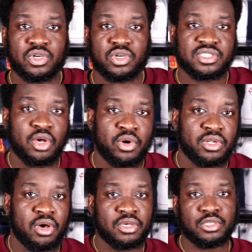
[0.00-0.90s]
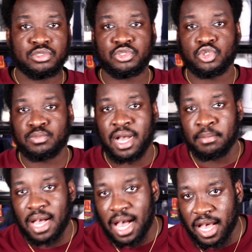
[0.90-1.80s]
What's going on YouTube?
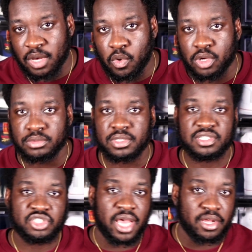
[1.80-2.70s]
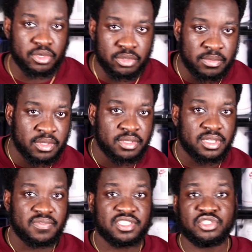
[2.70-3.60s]
Welcome to the channel.
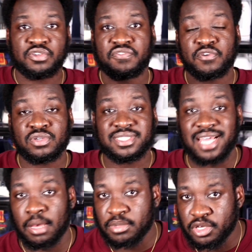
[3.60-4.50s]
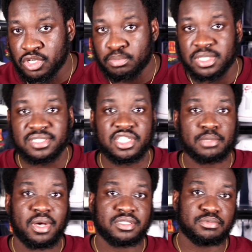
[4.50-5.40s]
This is your first time here, please think
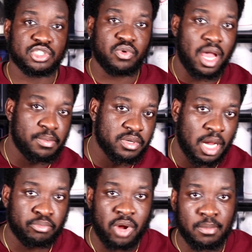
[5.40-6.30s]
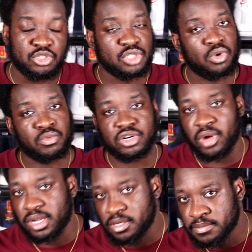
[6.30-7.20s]
about subscribing. I promise you won't
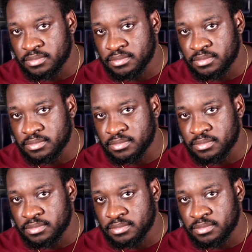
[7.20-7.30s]
regret it.